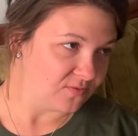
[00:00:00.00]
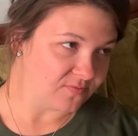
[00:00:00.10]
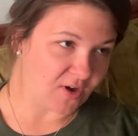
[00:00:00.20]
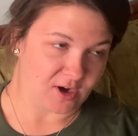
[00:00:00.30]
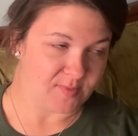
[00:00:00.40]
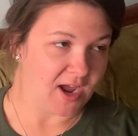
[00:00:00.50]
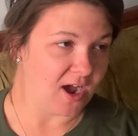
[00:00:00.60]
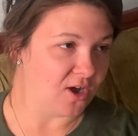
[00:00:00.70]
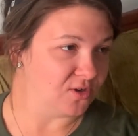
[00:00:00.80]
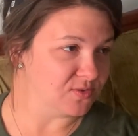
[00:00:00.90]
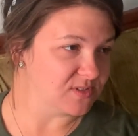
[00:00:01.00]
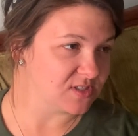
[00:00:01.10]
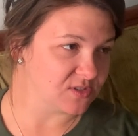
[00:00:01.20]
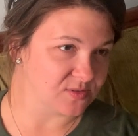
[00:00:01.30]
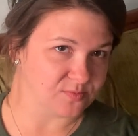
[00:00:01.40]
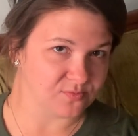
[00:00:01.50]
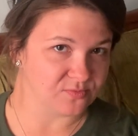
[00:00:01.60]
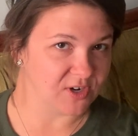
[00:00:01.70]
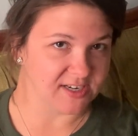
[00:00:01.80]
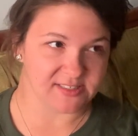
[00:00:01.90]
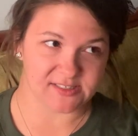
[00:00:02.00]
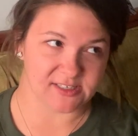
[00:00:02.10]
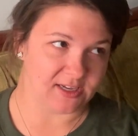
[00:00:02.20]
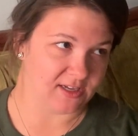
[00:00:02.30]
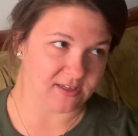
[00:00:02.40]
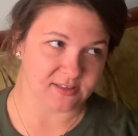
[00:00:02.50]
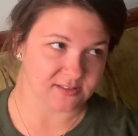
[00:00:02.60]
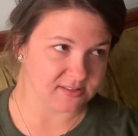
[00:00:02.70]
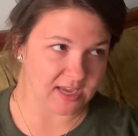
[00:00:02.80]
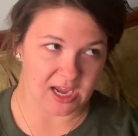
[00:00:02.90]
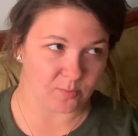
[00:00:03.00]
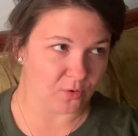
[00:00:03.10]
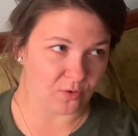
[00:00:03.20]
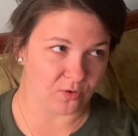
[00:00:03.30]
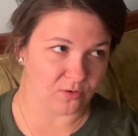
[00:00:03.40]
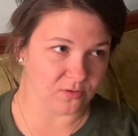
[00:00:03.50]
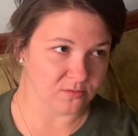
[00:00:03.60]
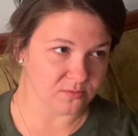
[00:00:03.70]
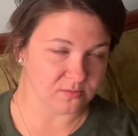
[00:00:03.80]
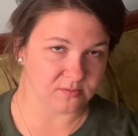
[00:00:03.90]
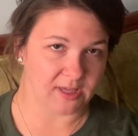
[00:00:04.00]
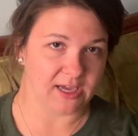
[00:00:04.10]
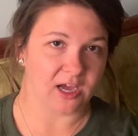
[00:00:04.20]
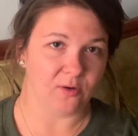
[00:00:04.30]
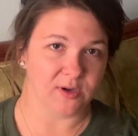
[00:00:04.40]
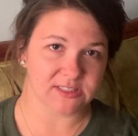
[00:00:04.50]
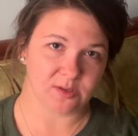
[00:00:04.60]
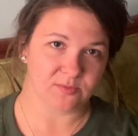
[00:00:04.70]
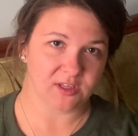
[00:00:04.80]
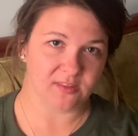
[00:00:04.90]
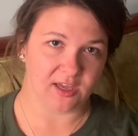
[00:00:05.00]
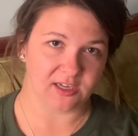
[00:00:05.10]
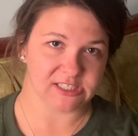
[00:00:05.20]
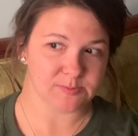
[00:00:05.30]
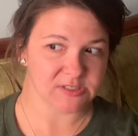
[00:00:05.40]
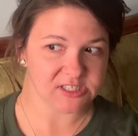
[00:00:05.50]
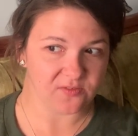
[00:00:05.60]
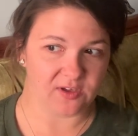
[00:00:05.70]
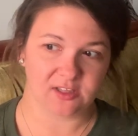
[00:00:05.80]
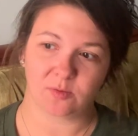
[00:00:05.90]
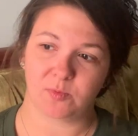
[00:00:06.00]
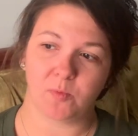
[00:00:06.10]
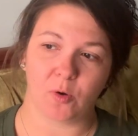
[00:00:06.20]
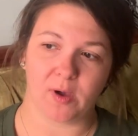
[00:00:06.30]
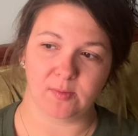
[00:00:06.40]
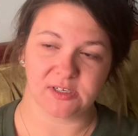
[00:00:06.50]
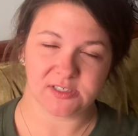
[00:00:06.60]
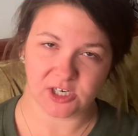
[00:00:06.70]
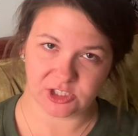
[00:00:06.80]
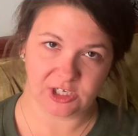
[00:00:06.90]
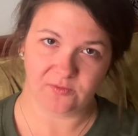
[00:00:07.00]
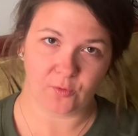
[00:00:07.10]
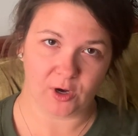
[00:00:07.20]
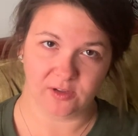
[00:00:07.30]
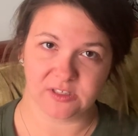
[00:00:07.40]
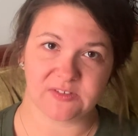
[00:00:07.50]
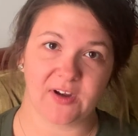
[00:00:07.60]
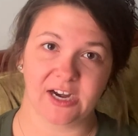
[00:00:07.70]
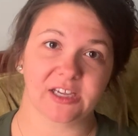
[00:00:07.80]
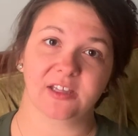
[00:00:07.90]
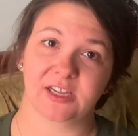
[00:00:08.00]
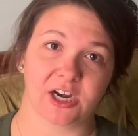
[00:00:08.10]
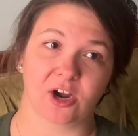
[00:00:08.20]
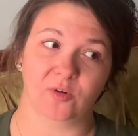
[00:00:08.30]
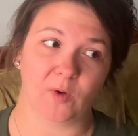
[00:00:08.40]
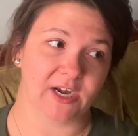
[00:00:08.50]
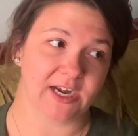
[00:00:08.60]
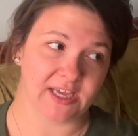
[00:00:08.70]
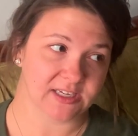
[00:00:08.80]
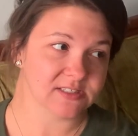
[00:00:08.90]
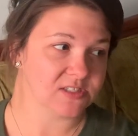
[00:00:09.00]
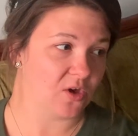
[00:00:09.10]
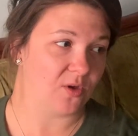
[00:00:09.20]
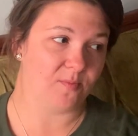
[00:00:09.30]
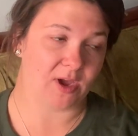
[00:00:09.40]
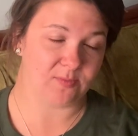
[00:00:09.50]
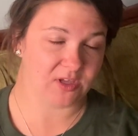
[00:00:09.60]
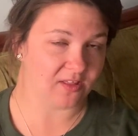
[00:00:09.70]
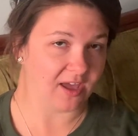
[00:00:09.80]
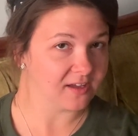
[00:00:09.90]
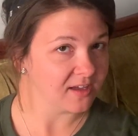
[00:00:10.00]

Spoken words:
farmhouse, rustic, table. Like, I want something that is specific that people might be searching for, that's very clear on what it is. So it might be like